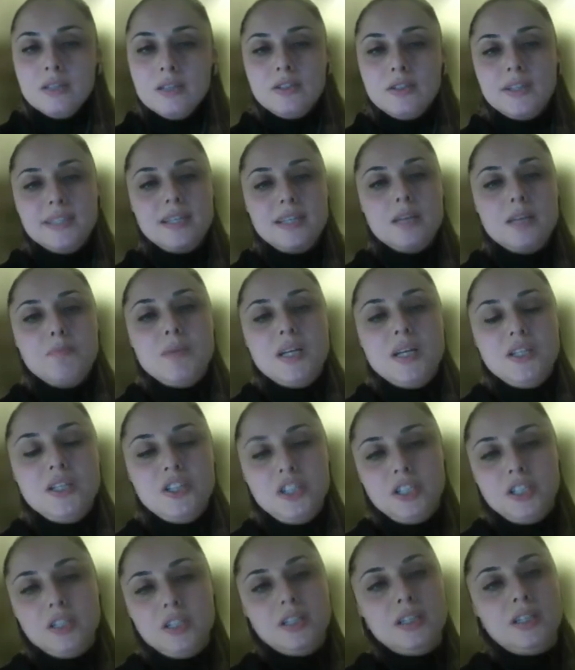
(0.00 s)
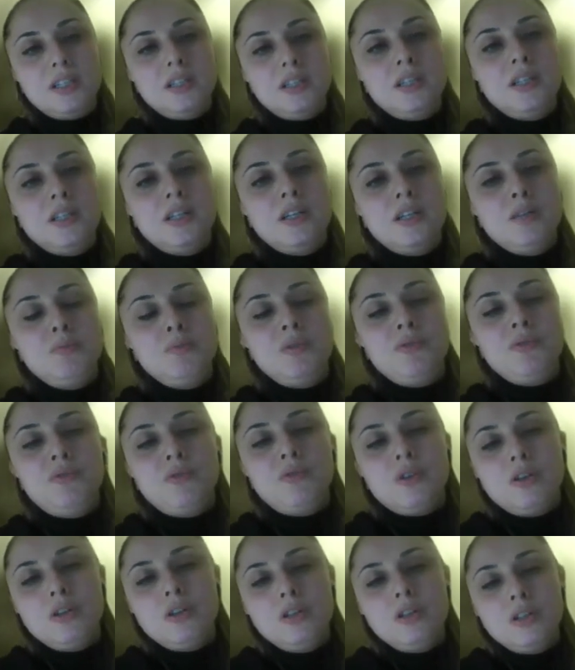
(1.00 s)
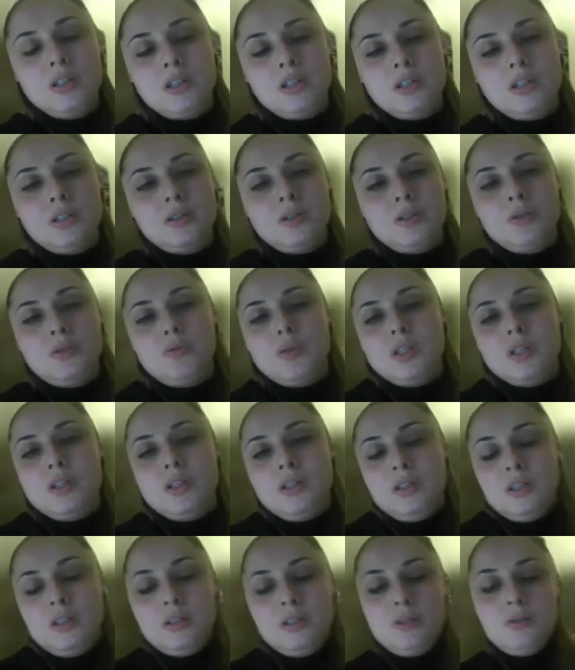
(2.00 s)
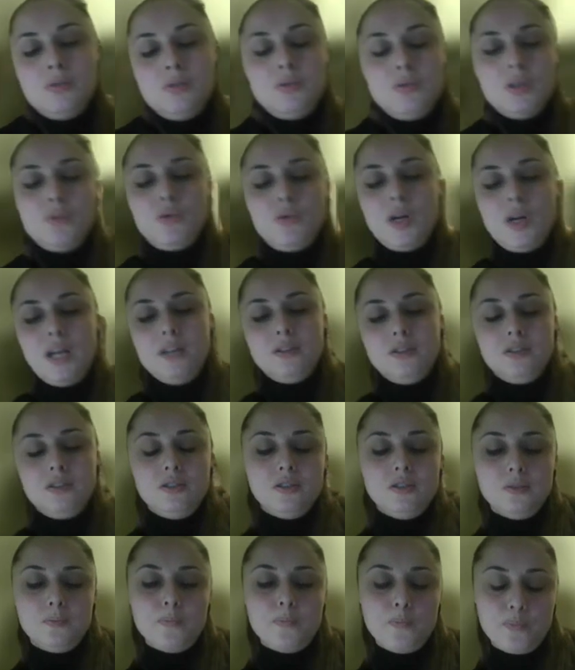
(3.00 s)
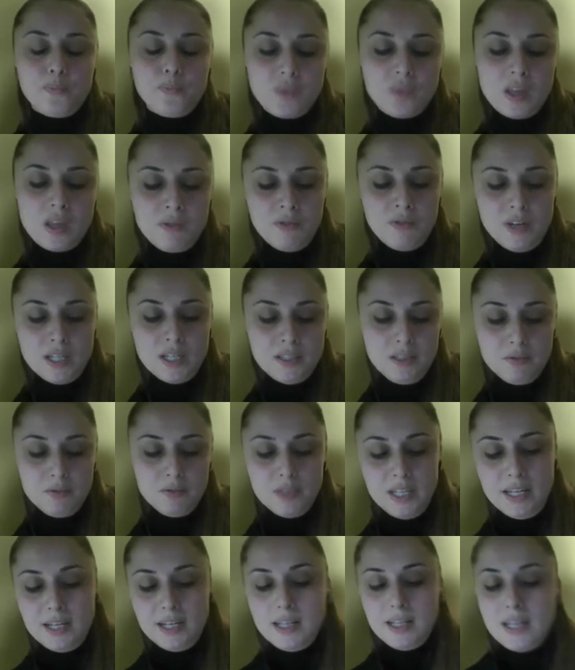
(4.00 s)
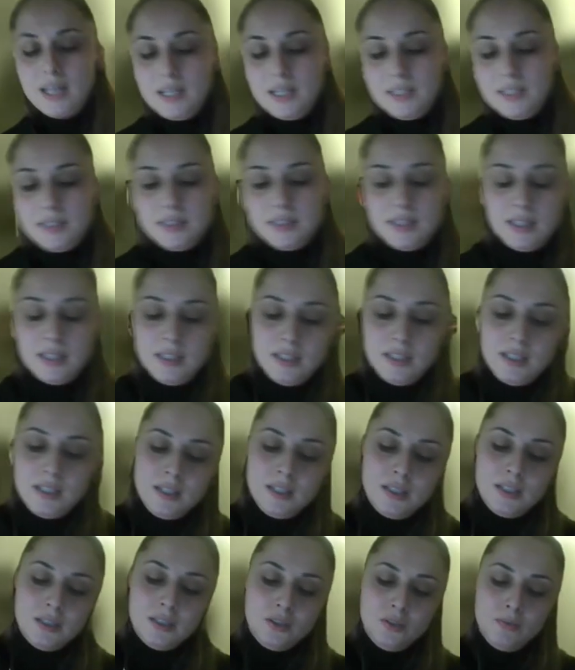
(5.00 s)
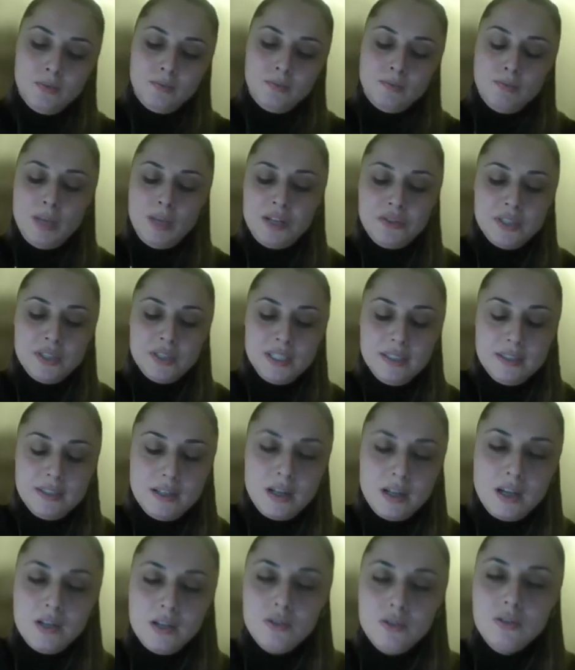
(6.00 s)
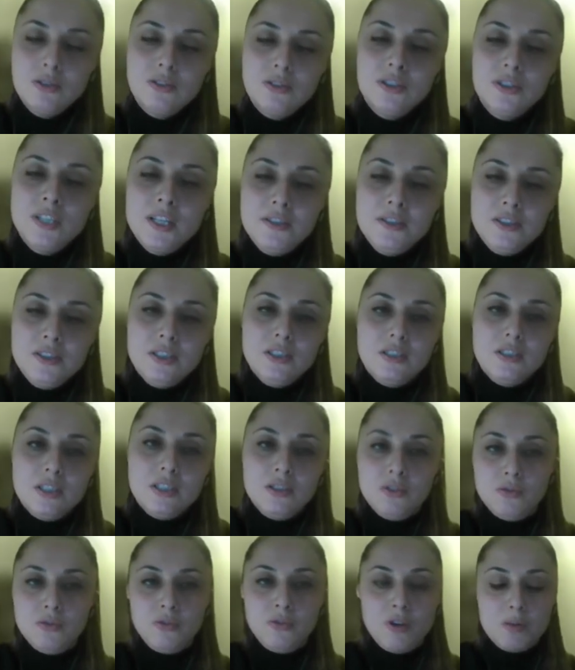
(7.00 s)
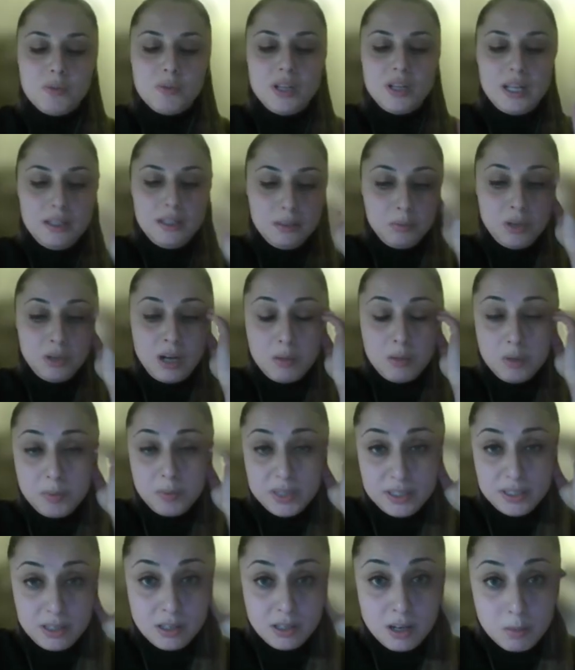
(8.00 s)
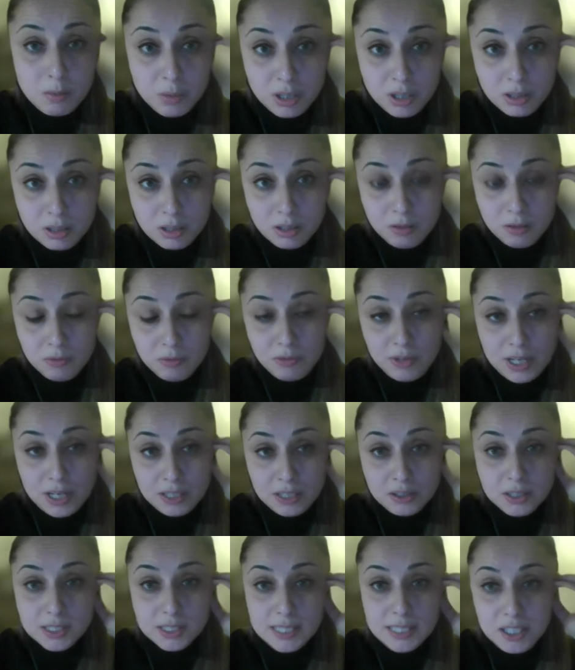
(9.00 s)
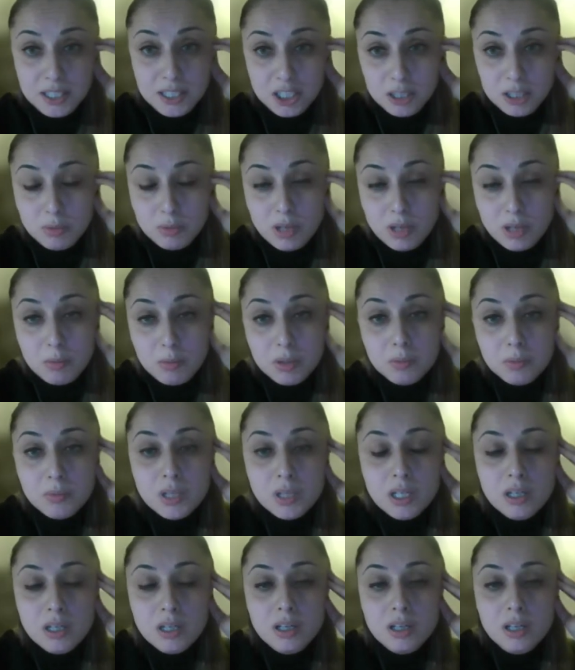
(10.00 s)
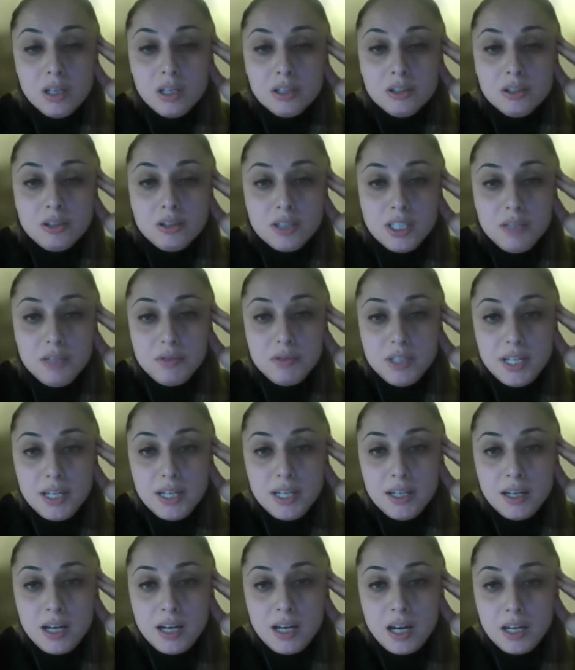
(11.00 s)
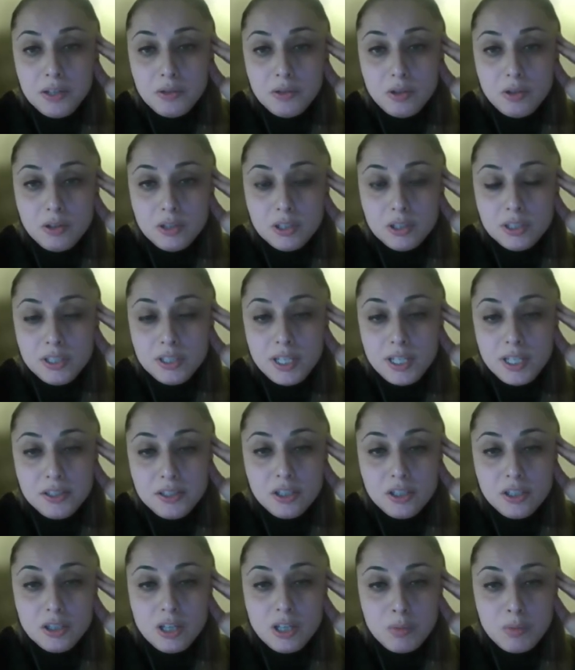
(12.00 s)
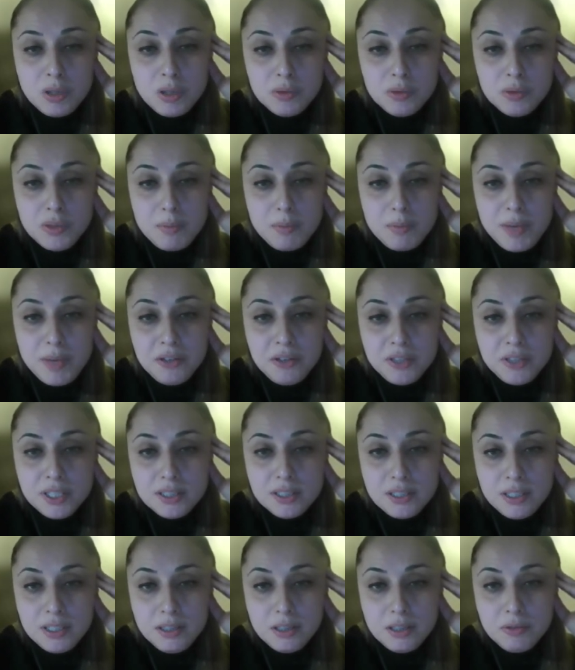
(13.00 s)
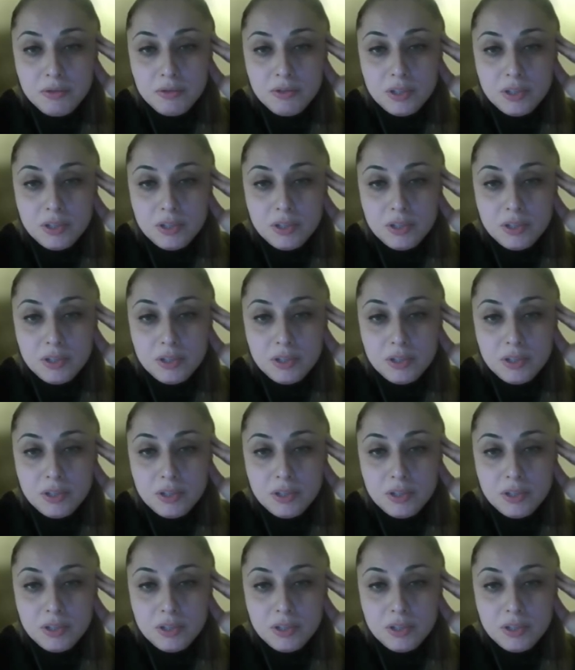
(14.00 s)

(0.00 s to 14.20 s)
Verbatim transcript: So as I mentioned before, one way to effectively analyze matrices and higher order tensors is to formulate the problem as a coupled factorization problem. So given a higher order tensor coupled with a matrix in the